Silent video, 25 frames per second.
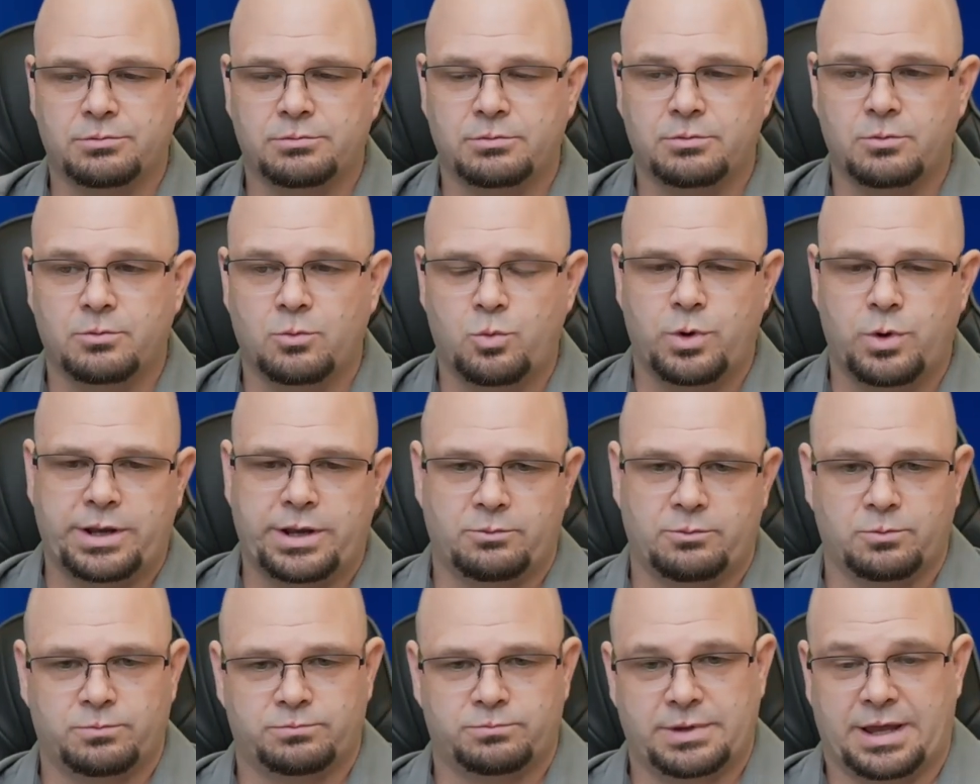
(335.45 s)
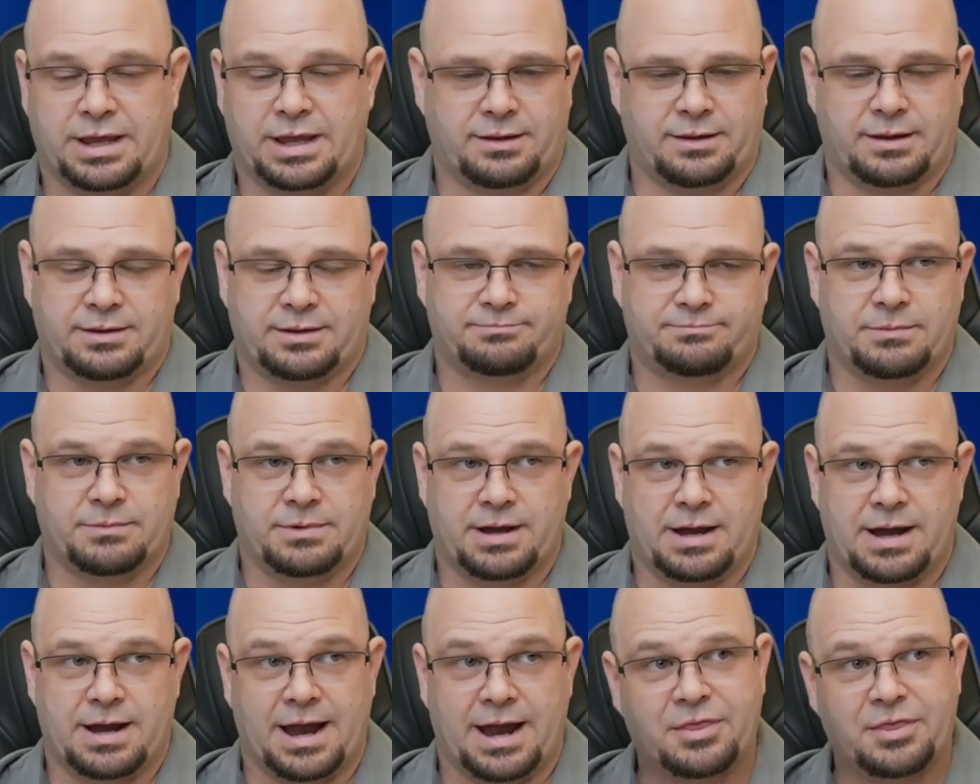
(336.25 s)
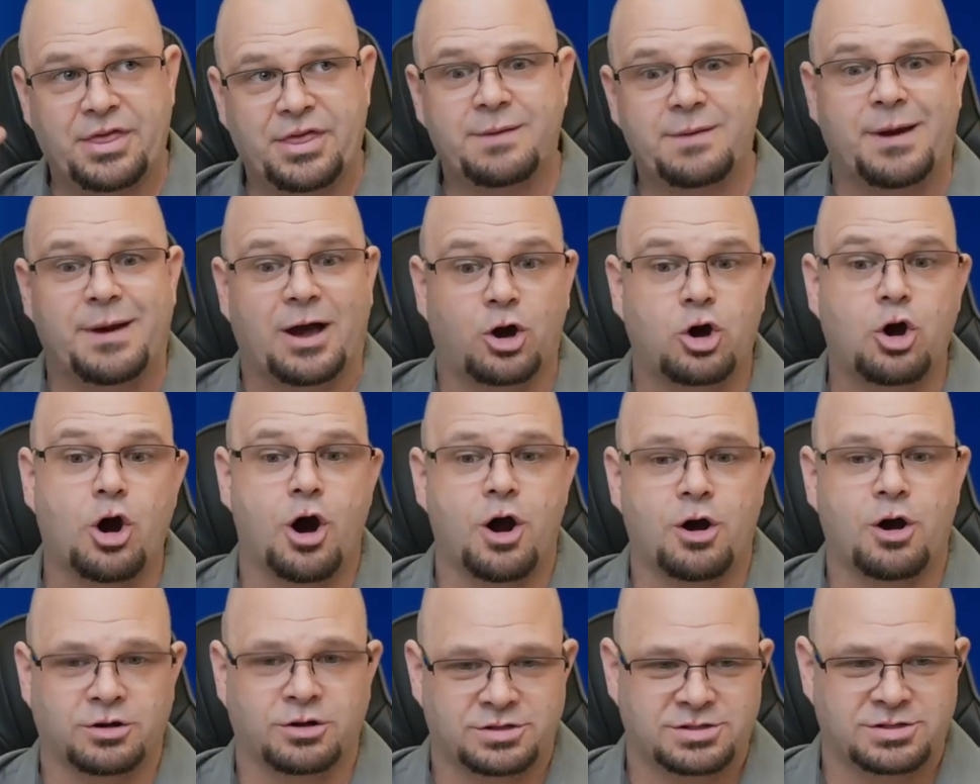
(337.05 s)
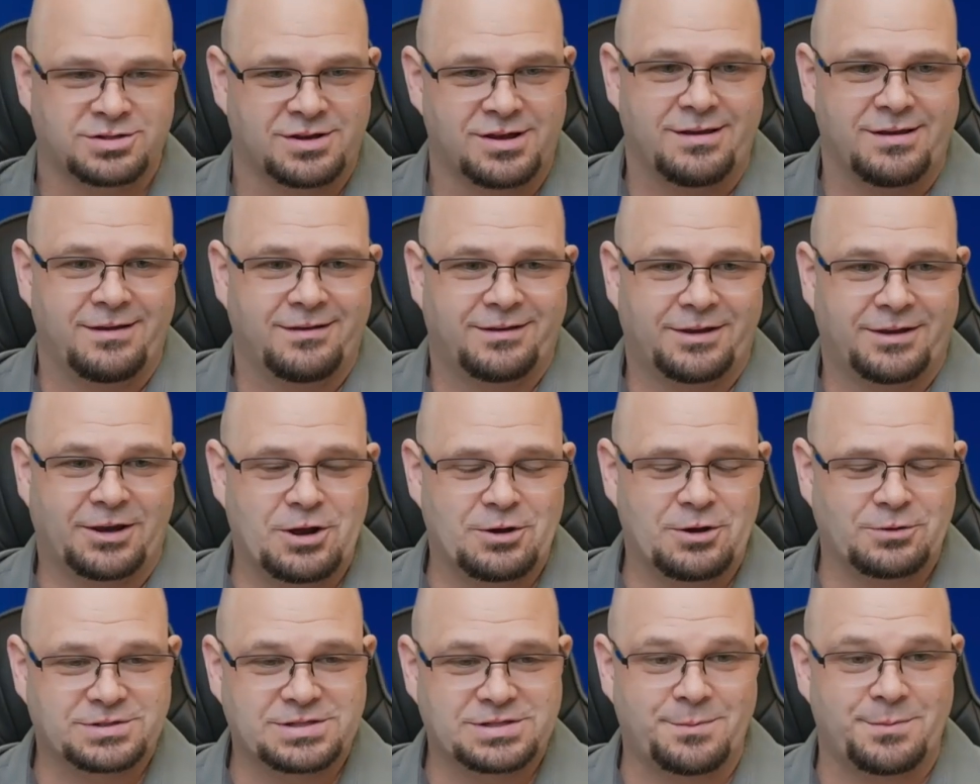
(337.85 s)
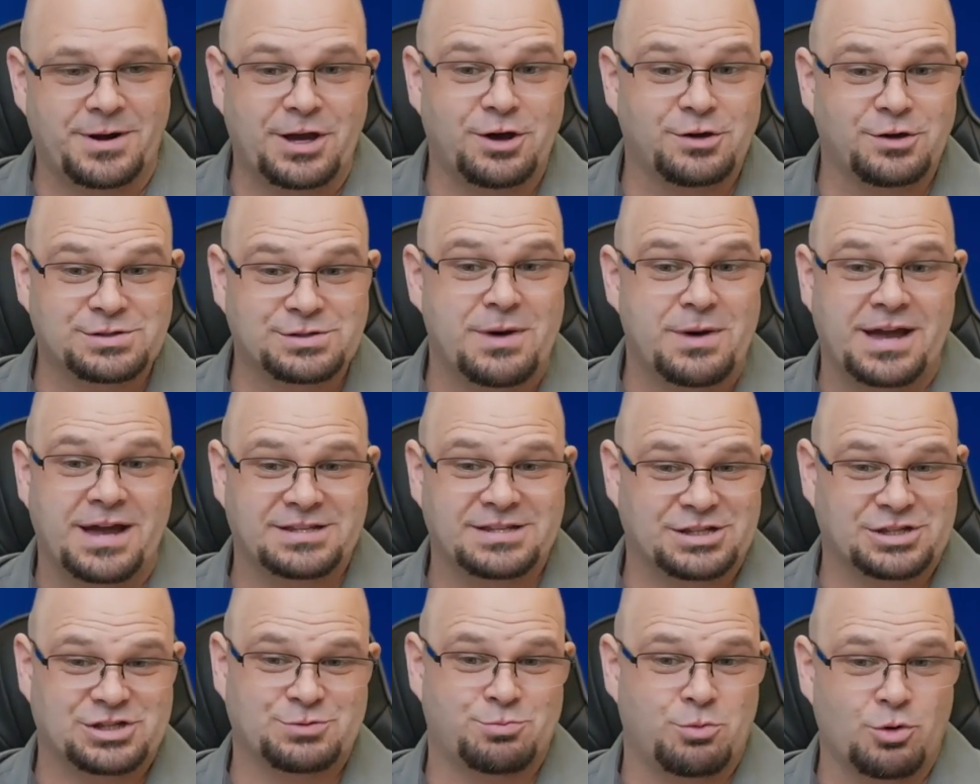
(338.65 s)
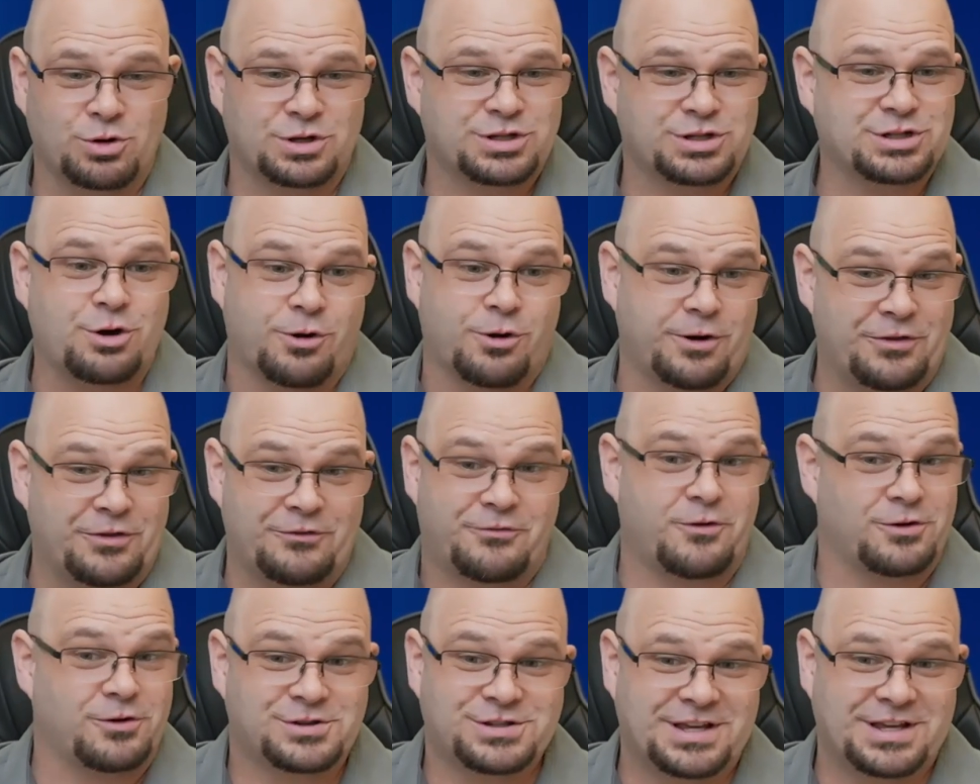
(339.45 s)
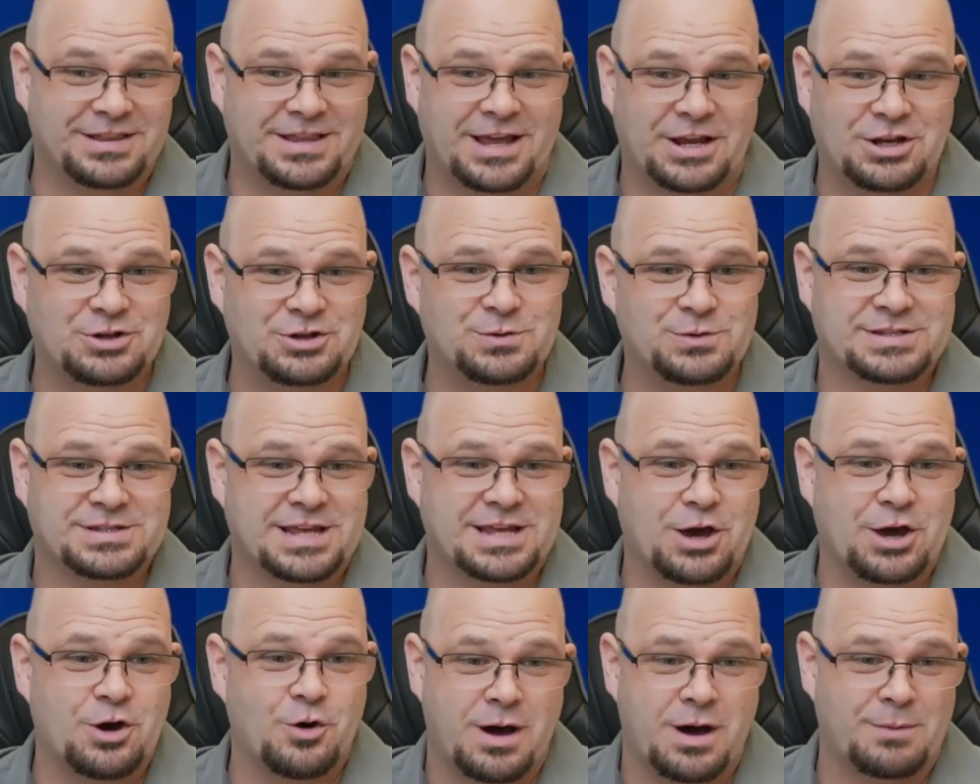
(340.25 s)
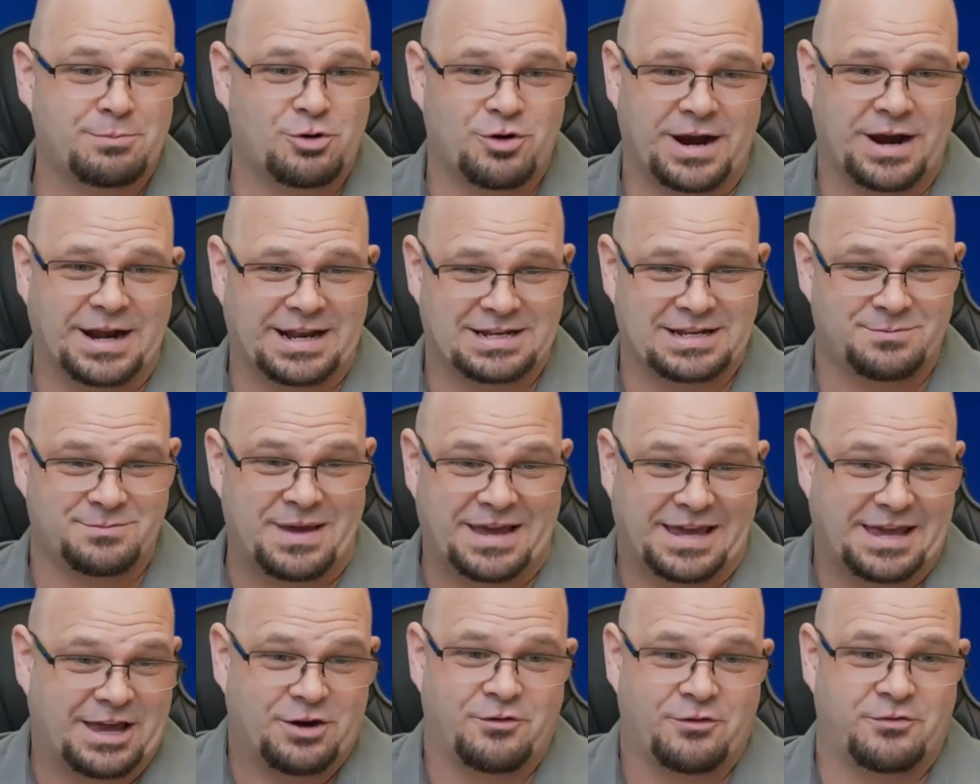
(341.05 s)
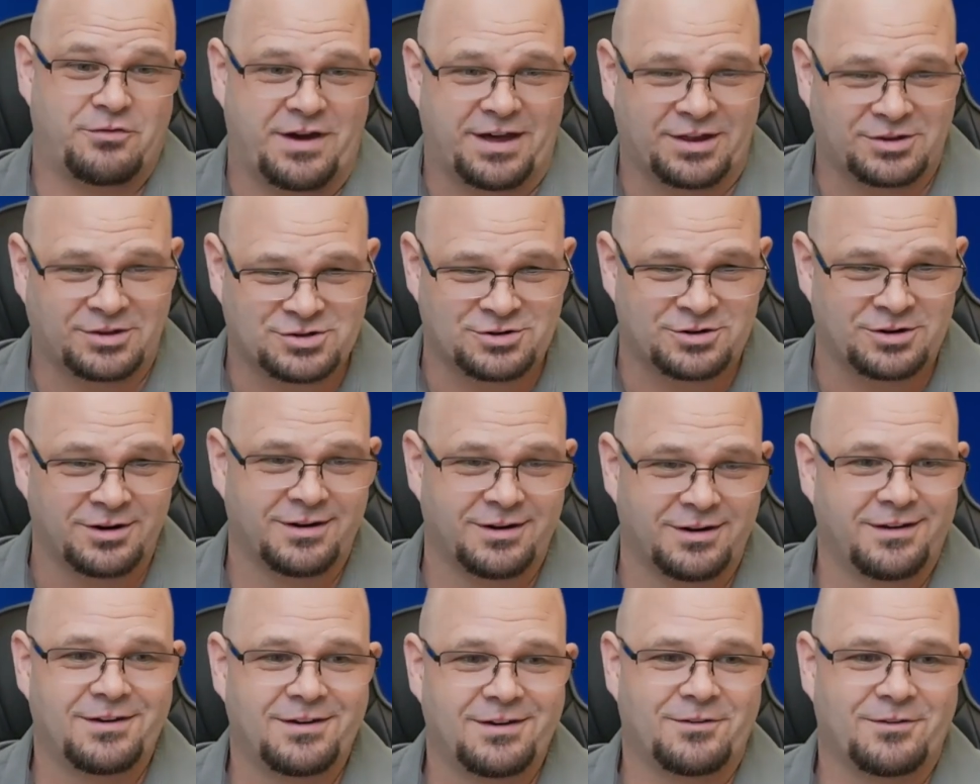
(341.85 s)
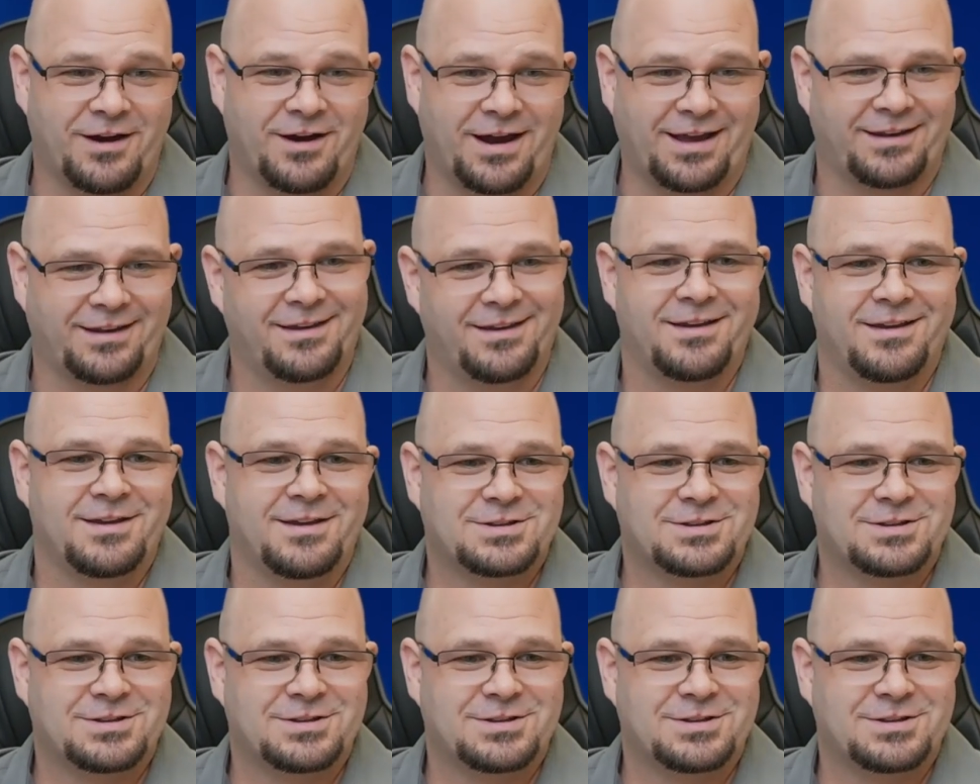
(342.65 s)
when I think about cars, somebody goes and buys a sports car, and the first thing they do is they go upgrade it to make it go faster, right?